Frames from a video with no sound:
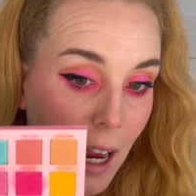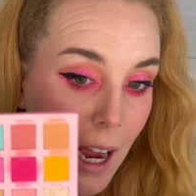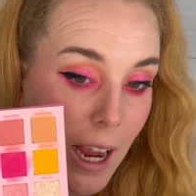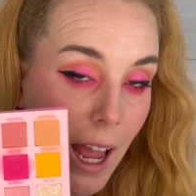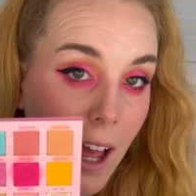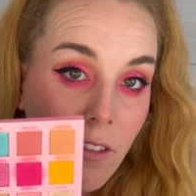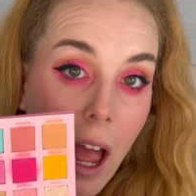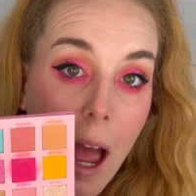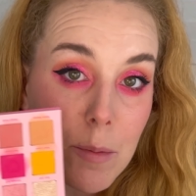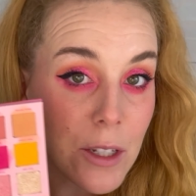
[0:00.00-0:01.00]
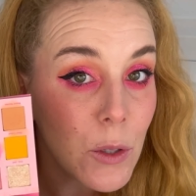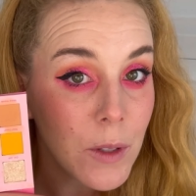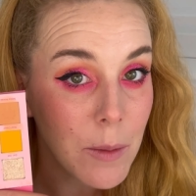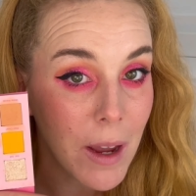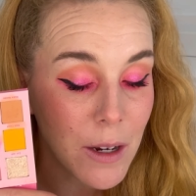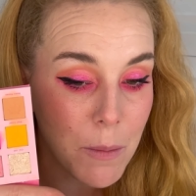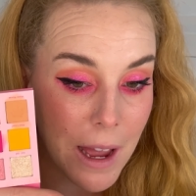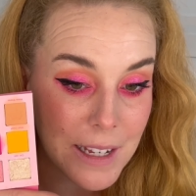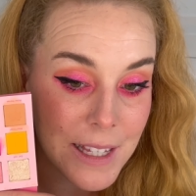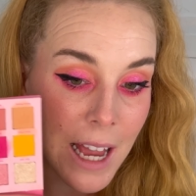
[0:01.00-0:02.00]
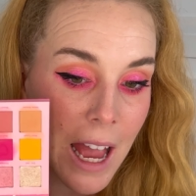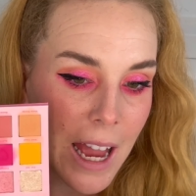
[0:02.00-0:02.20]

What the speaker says: I have absolutely made a mess.